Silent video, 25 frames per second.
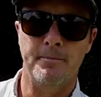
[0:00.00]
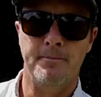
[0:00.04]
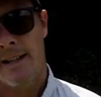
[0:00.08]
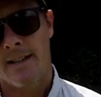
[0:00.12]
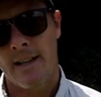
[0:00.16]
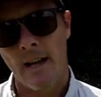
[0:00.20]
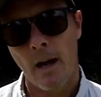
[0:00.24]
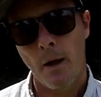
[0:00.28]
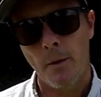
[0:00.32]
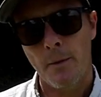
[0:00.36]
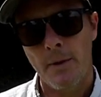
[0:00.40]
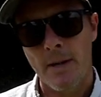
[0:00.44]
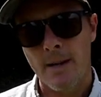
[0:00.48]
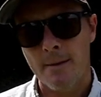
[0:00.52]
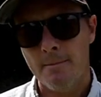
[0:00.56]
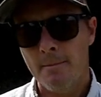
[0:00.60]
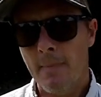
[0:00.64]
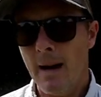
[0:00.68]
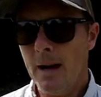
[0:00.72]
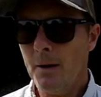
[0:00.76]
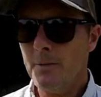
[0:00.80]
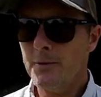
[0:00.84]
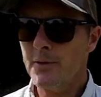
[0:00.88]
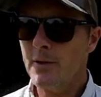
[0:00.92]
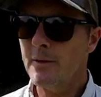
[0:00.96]
Now the
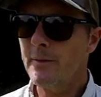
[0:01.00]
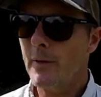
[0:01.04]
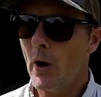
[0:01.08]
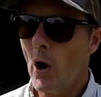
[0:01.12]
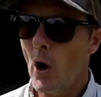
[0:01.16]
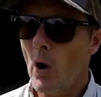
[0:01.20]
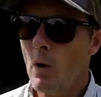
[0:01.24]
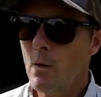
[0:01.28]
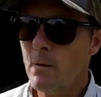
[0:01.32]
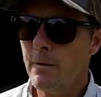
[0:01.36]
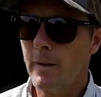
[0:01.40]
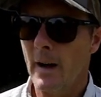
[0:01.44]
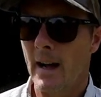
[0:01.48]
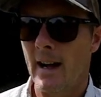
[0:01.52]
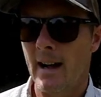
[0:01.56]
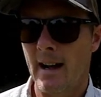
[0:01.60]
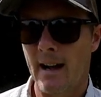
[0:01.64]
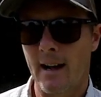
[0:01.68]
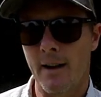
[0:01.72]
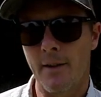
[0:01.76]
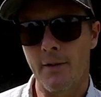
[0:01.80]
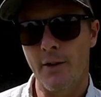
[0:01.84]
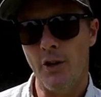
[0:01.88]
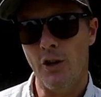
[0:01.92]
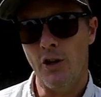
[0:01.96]
amount of
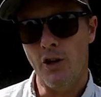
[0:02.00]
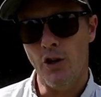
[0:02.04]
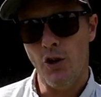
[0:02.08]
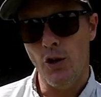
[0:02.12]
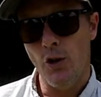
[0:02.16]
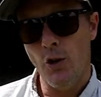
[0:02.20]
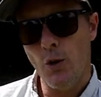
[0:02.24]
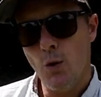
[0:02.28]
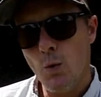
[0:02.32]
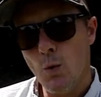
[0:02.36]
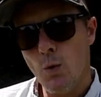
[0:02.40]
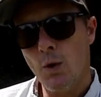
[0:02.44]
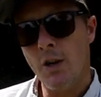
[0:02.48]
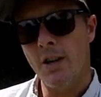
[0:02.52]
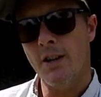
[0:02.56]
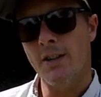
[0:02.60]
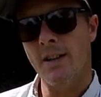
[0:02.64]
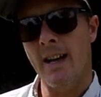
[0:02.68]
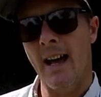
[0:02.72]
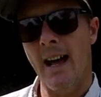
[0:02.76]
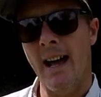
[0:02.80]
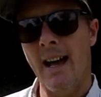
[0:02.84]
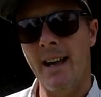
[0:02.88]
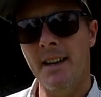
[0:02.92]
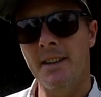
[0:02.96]
overhang that you can
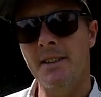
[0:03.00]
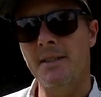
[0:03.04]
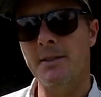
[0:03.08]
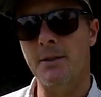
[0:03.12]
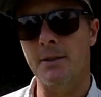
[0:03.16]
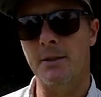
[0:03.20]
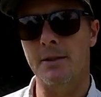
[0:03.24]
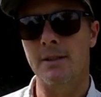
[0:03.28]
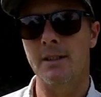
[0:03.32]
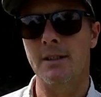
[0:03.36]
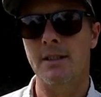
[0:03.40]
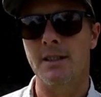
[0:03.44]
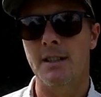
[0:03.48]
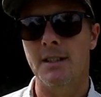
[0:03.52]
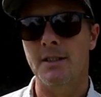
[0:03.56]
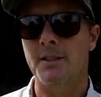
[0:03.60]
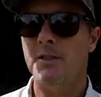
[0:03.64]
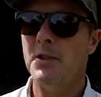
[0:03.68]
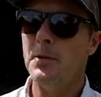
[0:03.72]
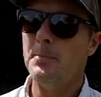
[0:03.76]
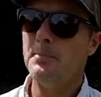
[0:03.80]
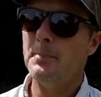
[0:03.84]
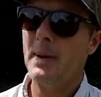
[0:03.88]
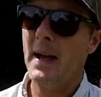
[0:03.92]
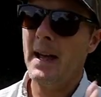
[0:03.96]
handle
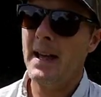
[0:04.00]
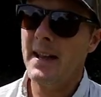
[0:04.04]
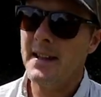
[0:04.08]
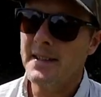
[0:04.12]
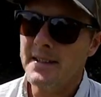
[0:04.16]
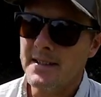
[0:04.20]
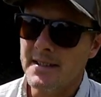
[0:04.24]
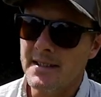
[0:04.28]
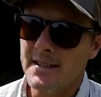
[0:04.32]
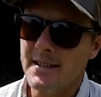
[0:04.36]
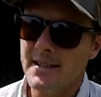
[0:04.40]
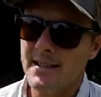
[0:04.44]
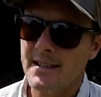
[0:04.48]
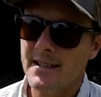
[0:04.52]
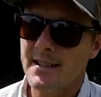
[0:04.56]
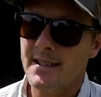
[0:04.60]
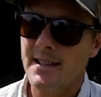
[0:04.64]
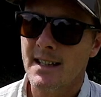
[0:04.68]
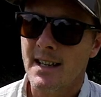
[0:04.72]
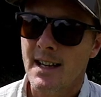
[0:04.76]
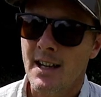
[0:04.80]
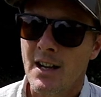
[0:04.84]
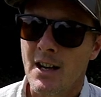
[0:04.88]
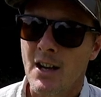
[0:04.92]
depends